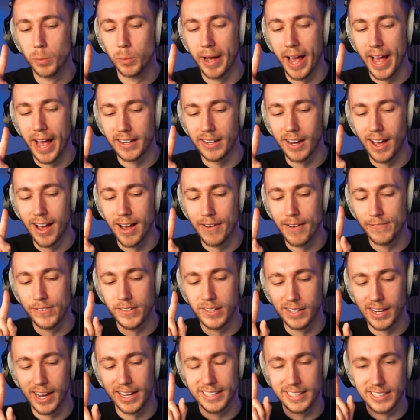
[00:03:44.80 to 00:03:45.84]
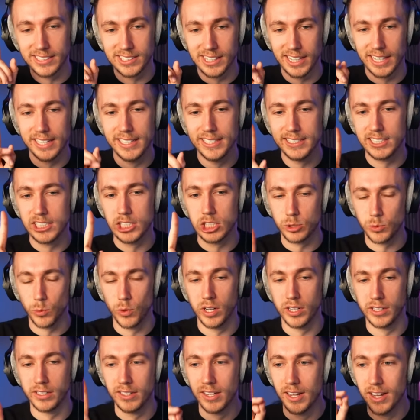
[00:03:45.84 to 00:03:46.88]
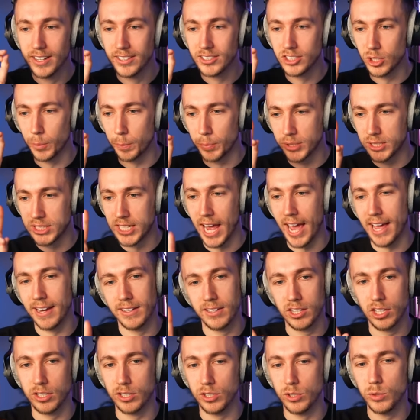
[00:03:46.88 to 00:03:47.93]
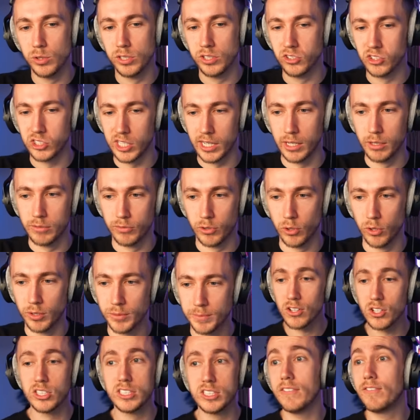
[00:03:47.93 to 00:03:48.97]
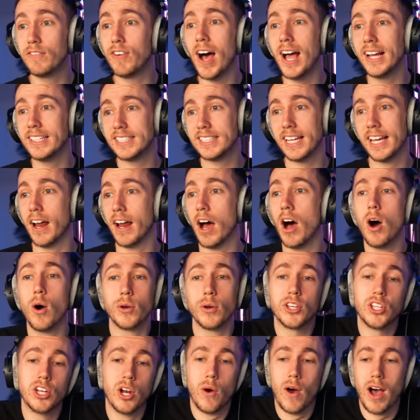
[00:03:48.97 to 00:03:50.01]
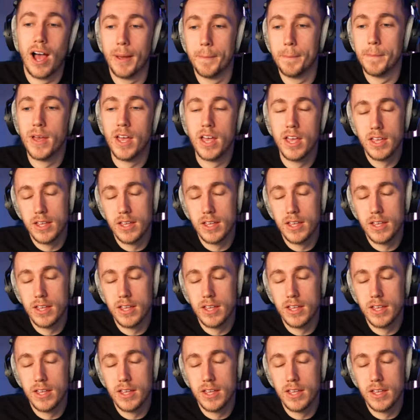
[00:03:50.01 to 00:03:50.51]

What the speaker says: band, I feel like, is the easiest one to pretend that you can sing for. Because if I said, oh, you know, I'm